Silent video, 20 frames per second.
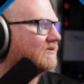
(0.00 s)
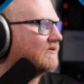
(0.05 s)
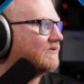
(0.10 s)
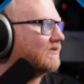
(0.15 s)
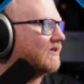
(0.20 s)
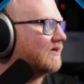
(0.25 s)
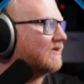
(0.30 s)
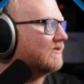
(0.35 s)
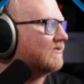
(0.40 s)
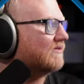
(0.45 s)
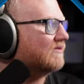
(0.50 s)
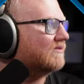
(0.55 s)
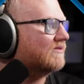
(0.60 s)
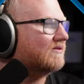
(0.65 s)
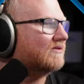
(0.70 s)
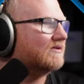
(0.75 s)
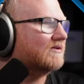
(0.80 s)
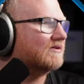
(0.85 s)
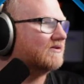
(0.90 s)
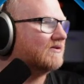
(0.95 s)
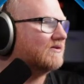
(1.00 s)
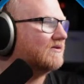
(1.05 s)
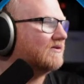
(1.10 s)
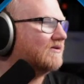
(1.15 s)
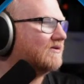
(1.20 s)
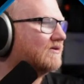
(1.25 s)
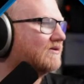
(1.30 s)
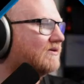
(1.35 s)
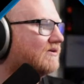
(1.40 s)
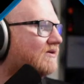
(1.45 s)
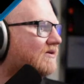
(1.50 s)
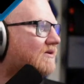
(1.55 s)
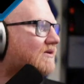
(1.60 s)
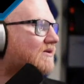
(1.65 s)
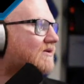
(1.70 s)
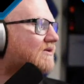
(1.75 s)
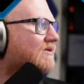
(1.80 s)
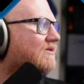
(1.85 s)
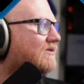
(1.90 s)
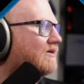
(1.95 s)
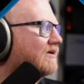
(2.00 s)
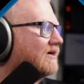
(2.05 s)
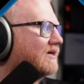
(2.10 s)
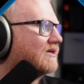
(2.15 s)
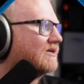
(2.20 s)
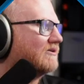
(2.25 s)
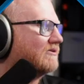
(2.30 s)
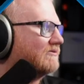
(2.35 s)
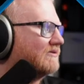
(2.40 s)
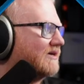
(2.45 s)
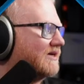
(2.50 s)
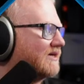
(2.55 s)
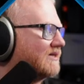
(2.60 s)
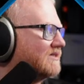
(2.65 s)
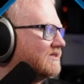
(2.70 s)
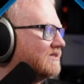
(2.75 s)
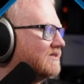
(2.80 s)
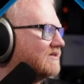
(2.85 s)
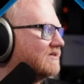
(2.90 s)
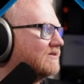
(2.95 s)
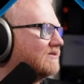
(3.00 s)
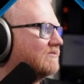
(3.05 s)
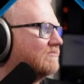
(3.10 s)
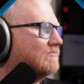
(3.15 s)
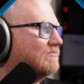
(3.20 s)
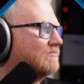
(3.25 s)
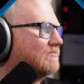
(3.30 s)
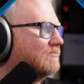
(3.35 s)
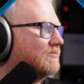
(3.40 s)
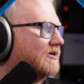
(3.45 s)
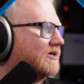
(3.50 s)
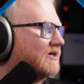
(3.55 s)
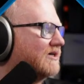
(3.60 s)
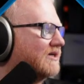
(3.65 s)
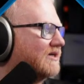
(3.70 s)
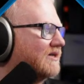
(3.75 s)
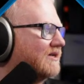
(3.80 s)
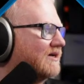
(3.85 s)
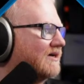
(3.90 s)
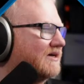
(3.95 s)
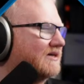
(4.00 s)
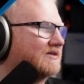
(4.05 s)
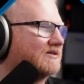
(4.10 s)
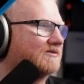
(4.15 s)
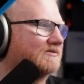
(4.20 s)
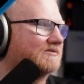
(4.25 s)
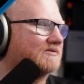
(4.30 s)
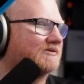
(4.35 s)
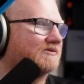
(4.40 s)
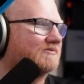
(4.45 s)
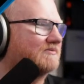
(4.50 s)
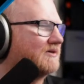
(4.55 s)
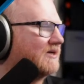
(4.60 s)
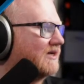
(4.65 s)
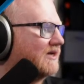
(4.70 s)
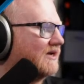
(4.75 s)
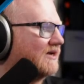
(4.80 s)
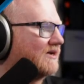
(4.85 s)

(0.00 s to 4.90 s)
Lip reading: here that is not correct, but I don't know what I